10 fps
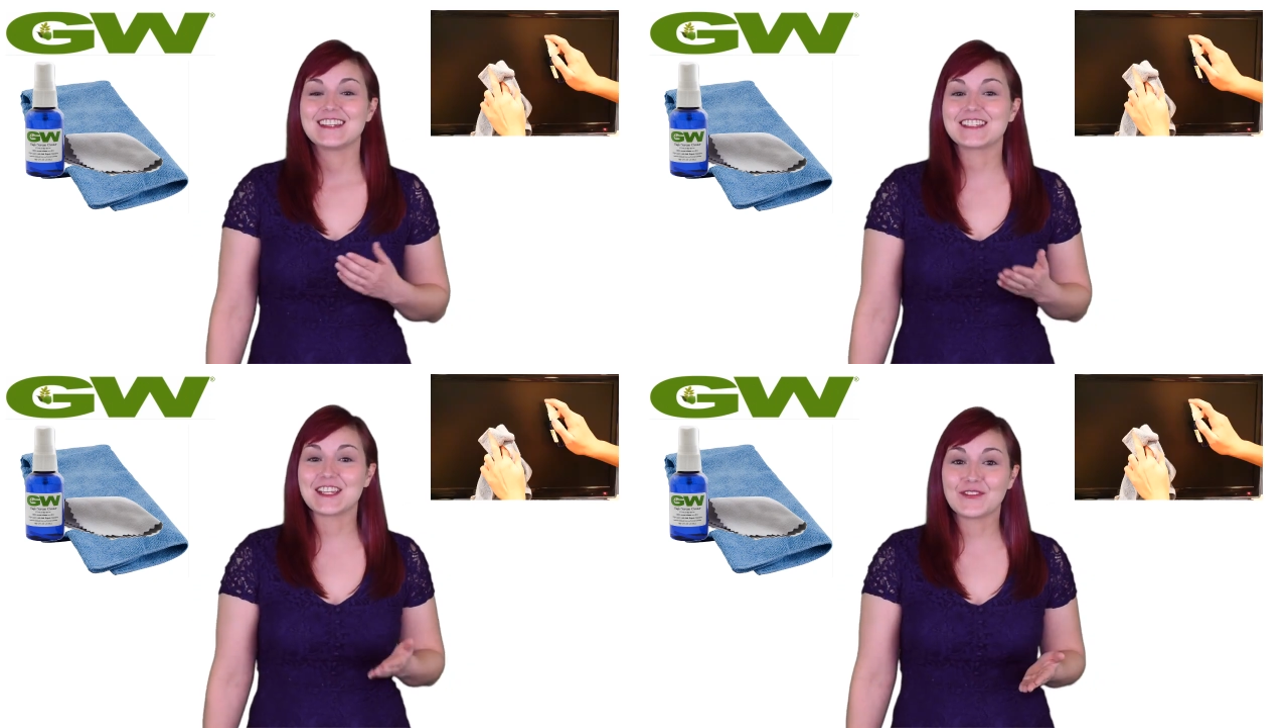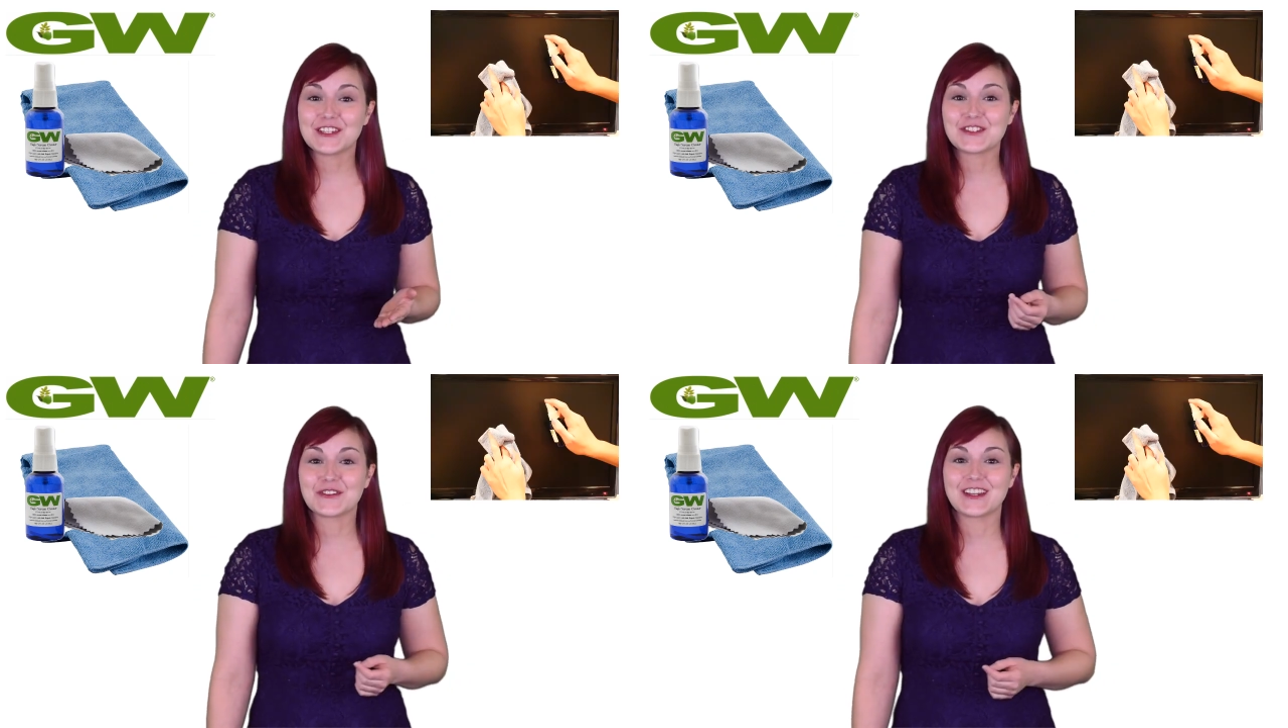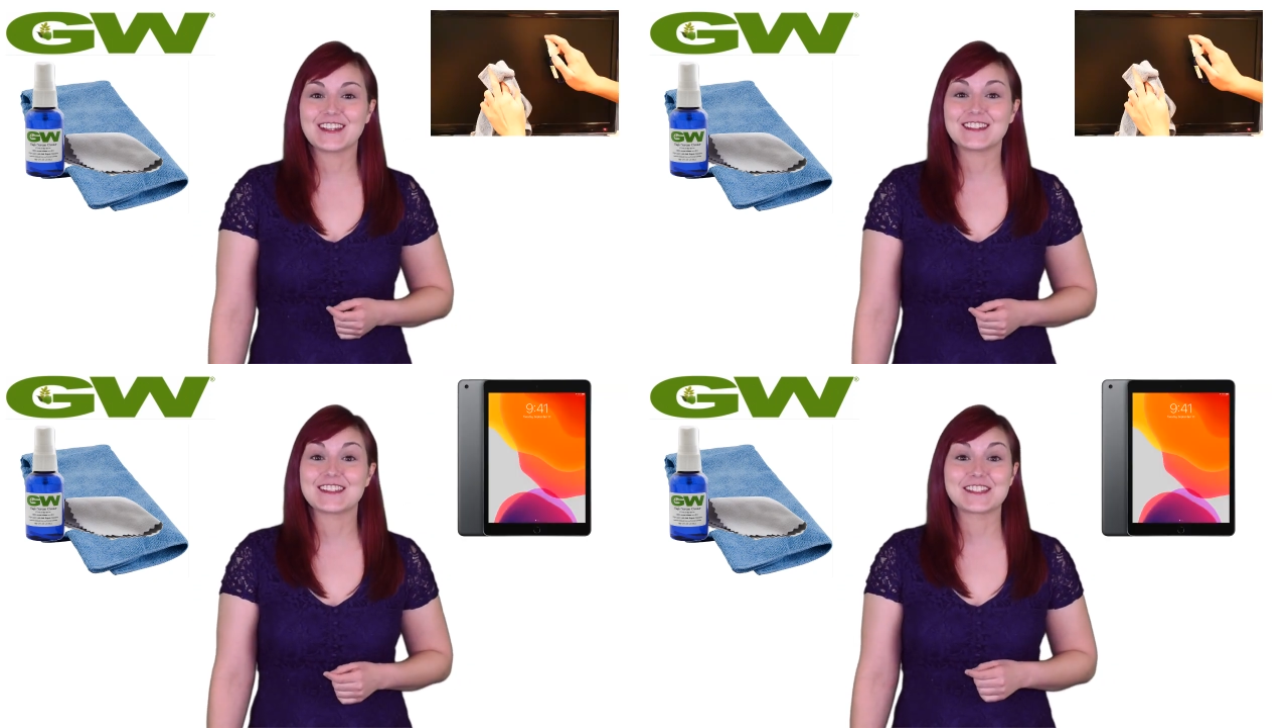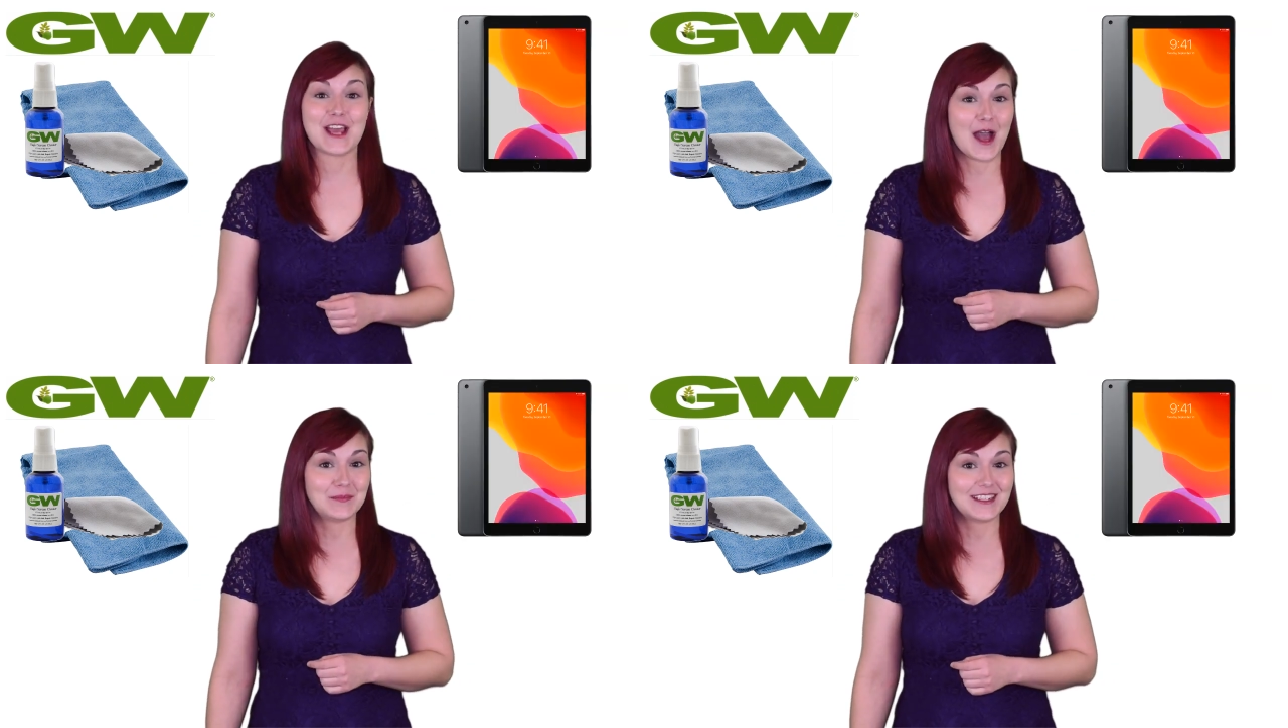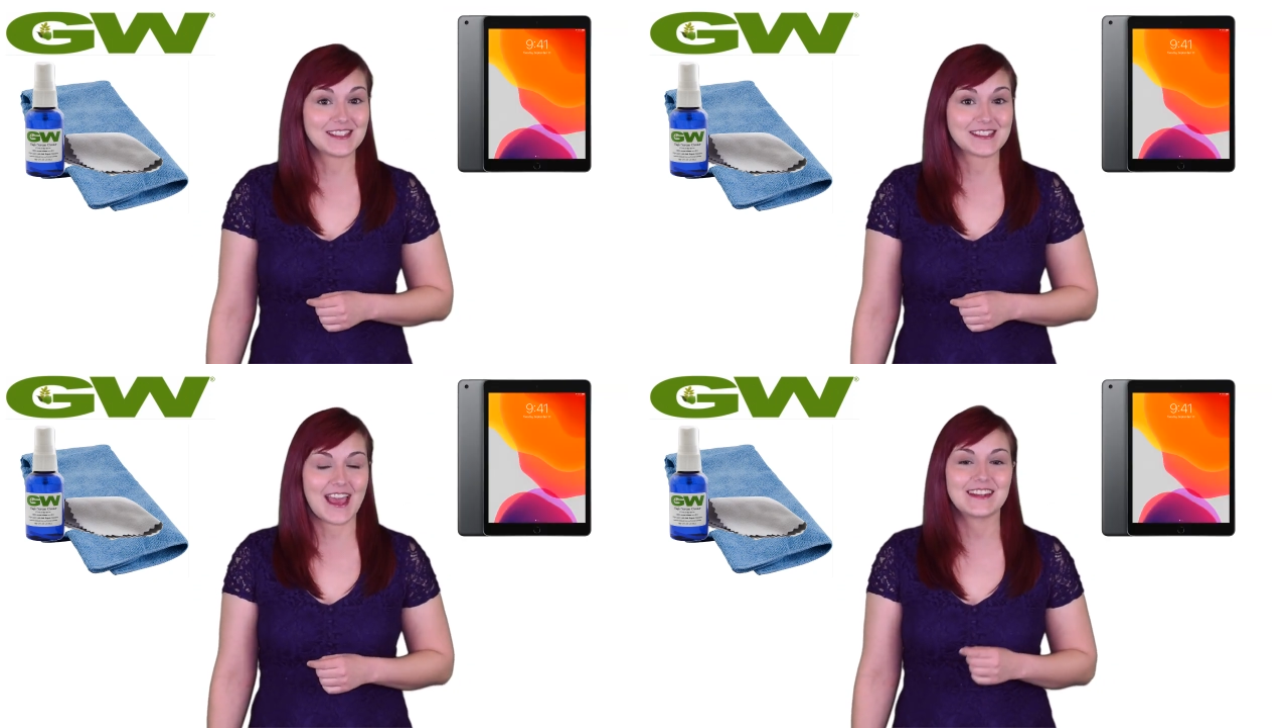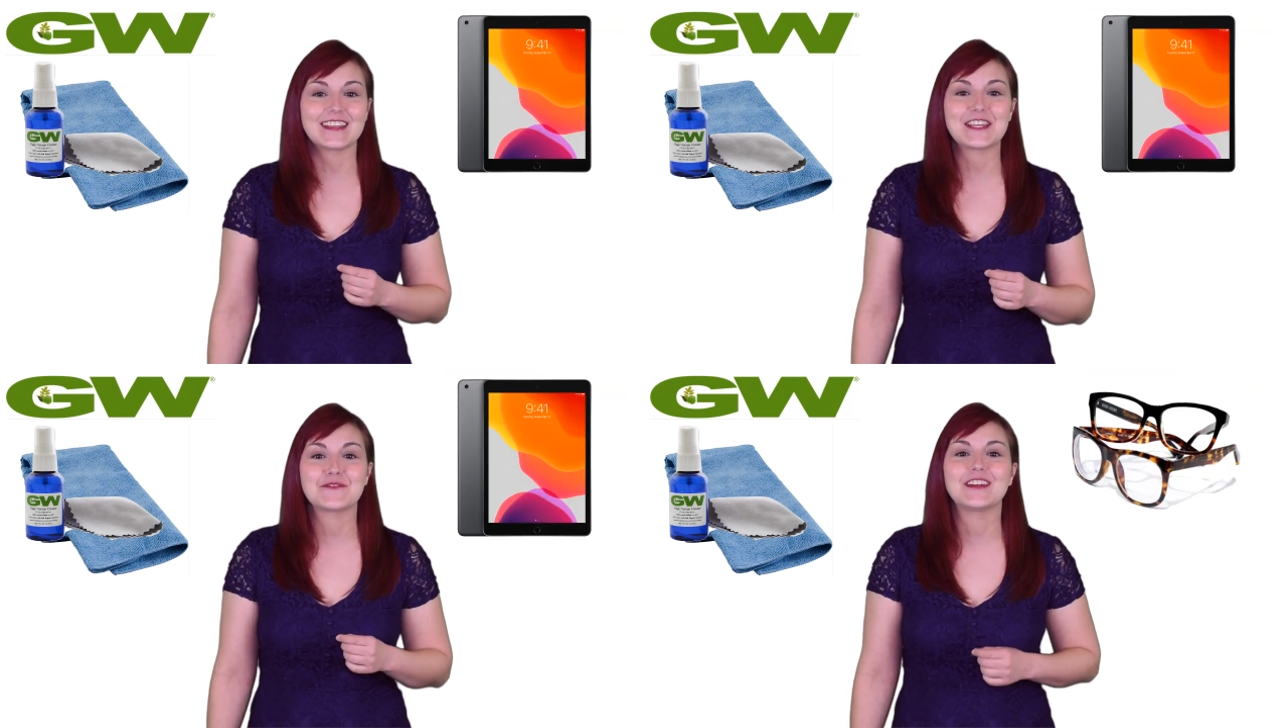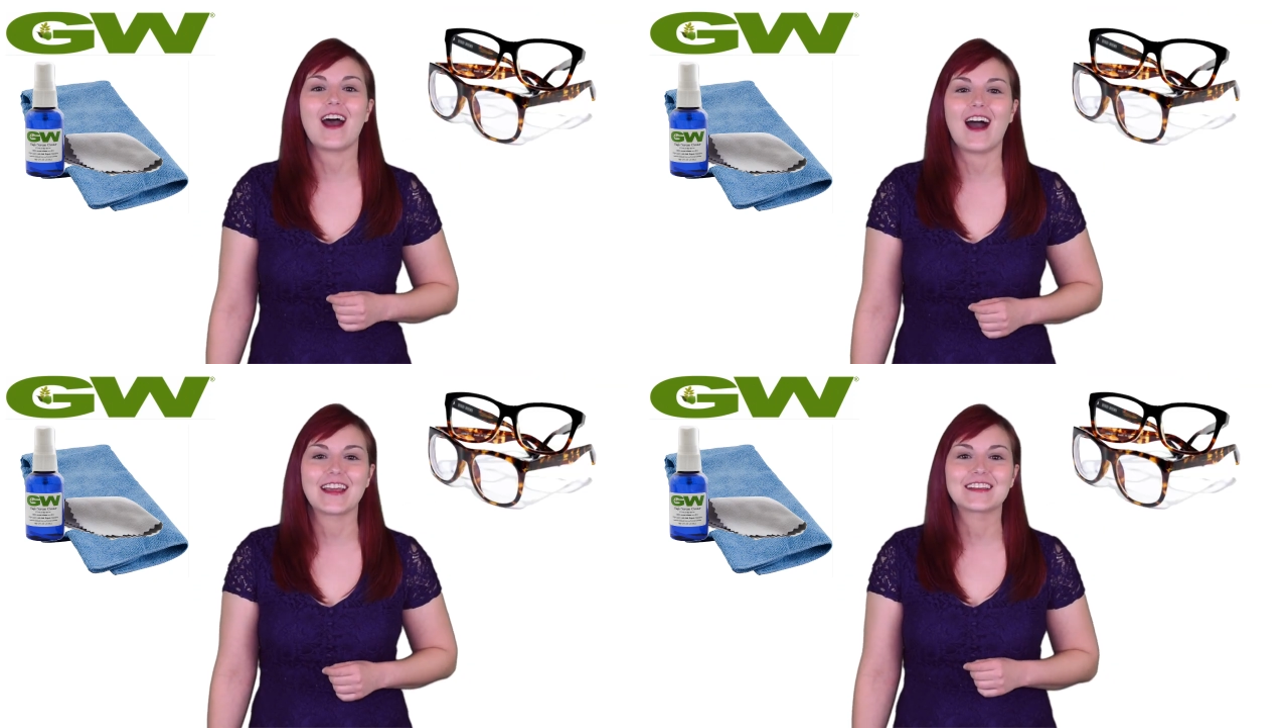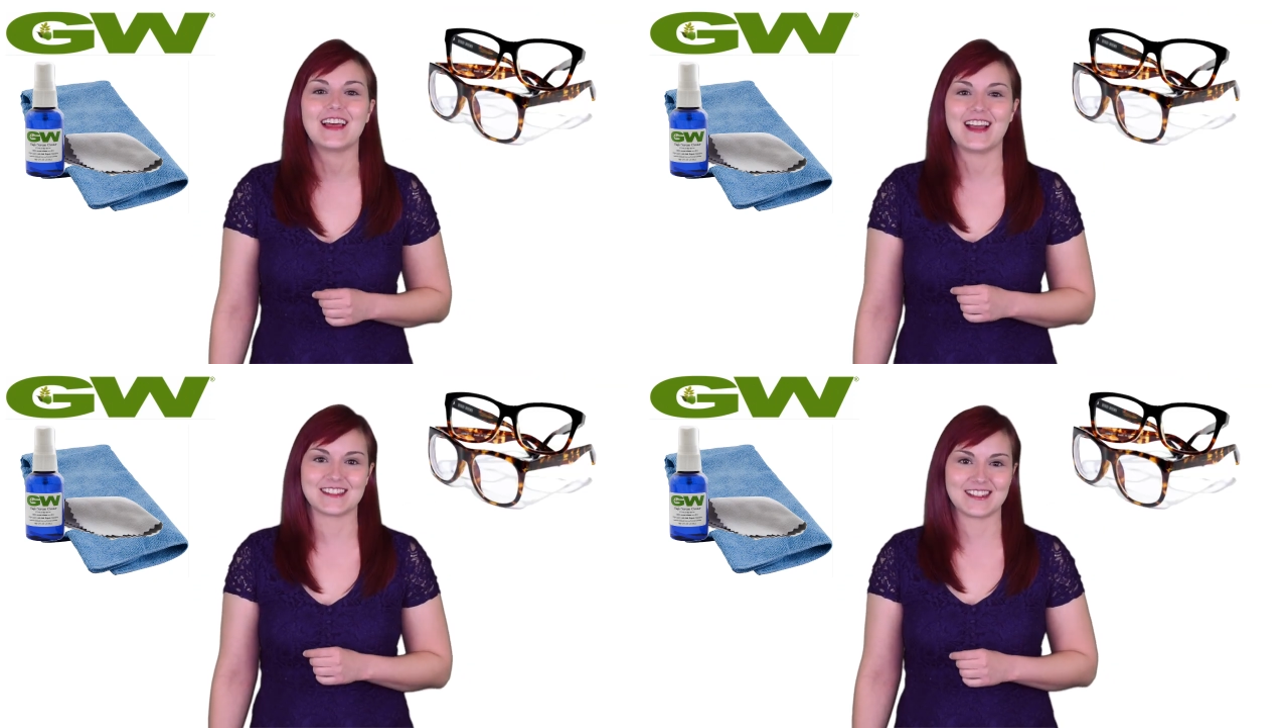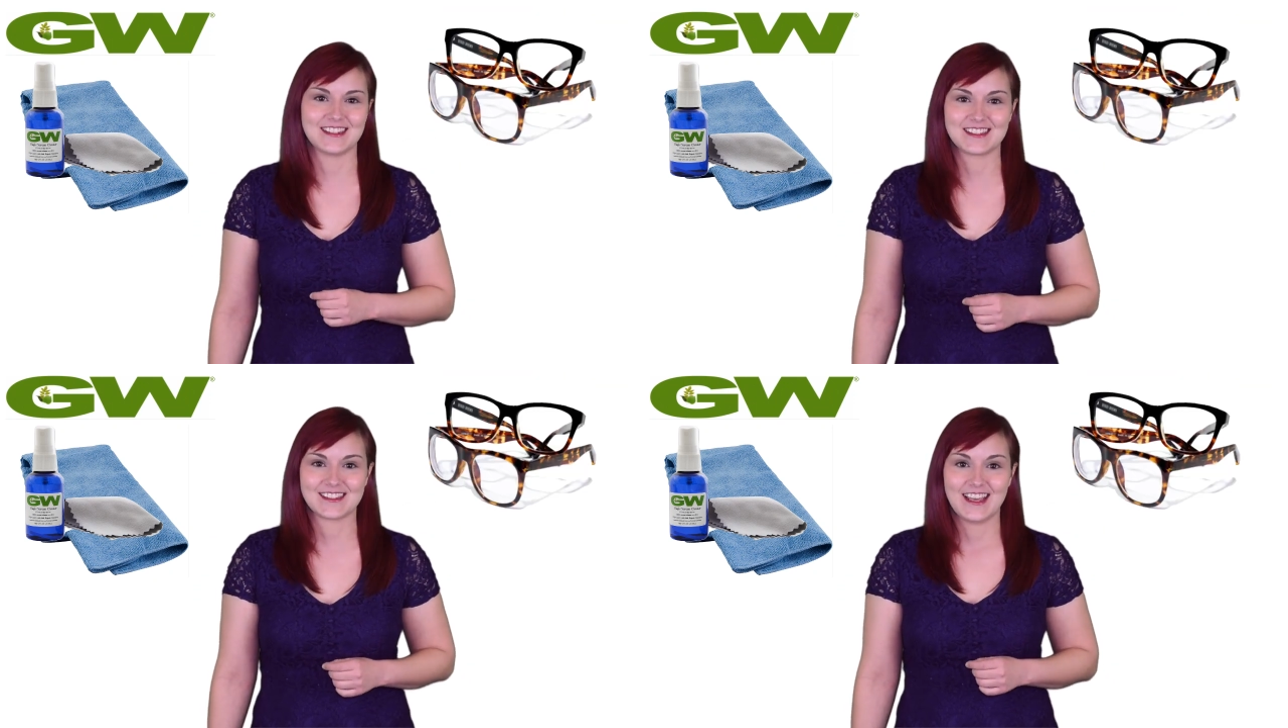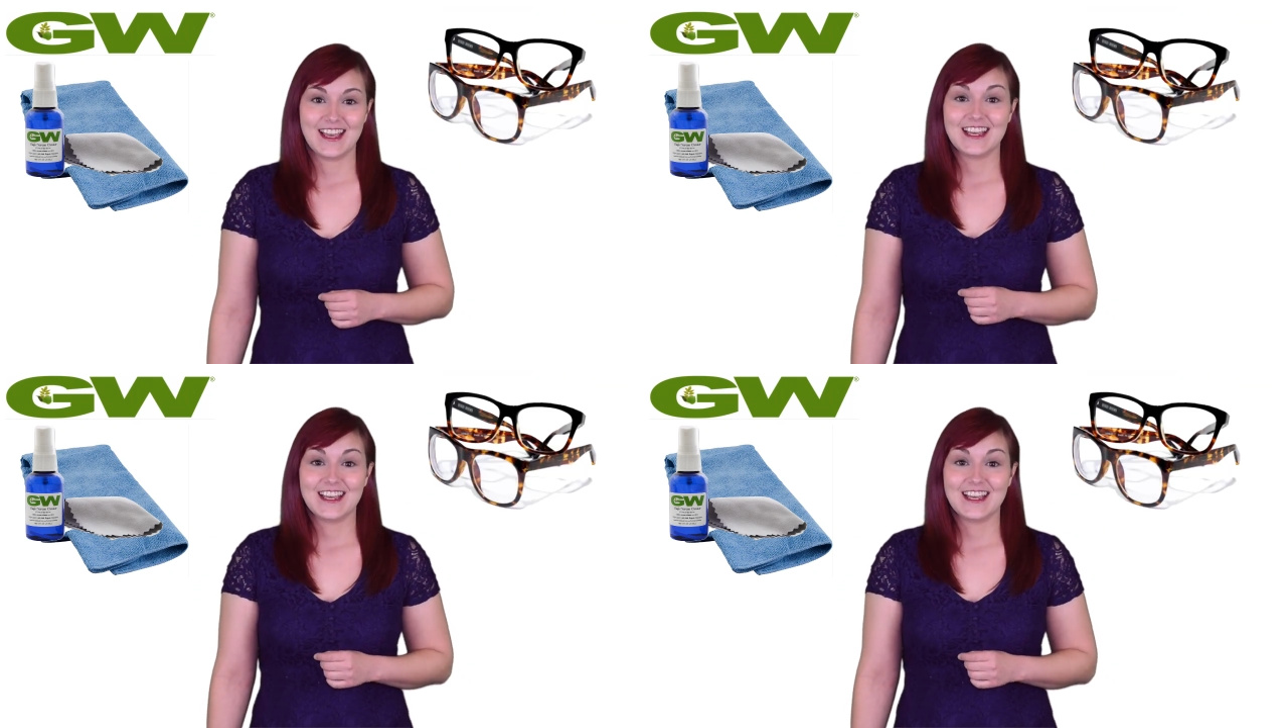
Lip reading: TV screens, tablets, and even eyeglasses.